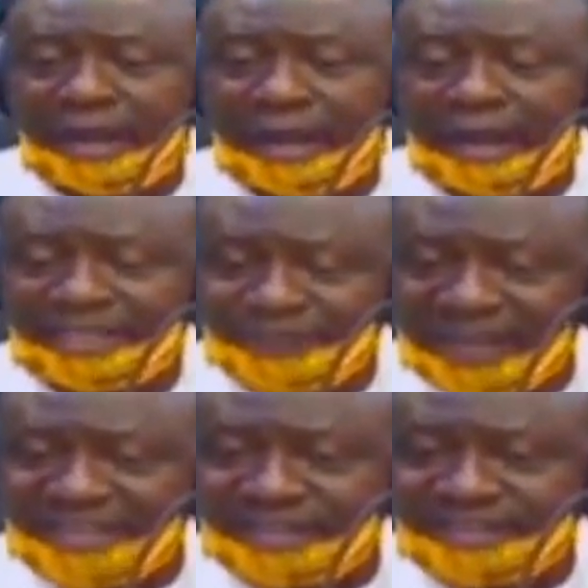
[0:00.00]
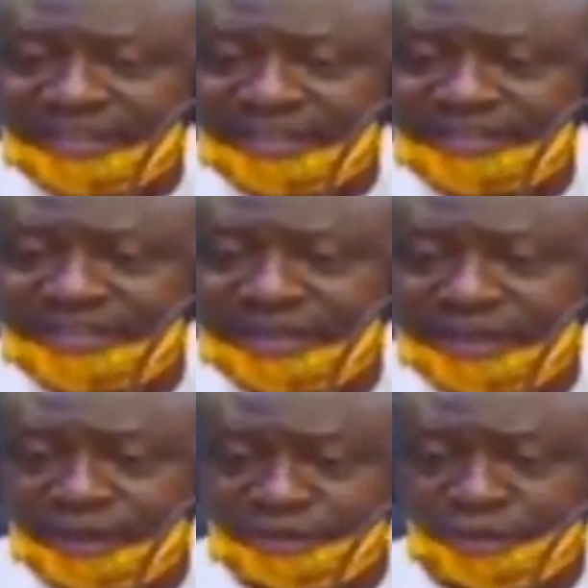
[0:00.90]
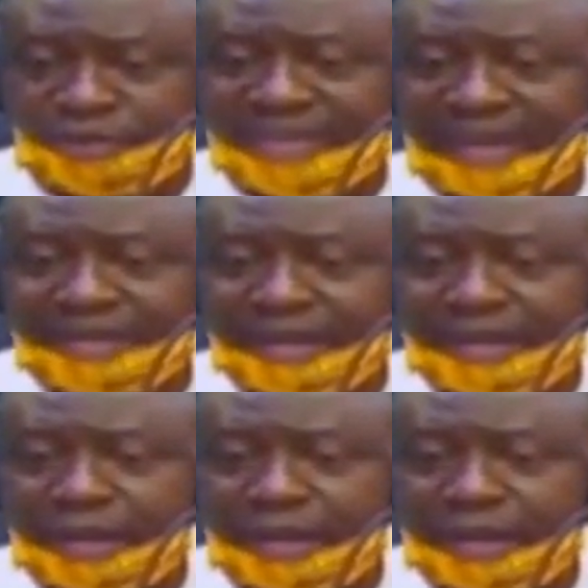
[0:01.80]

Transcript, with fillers: uh, as far as this state is concerned.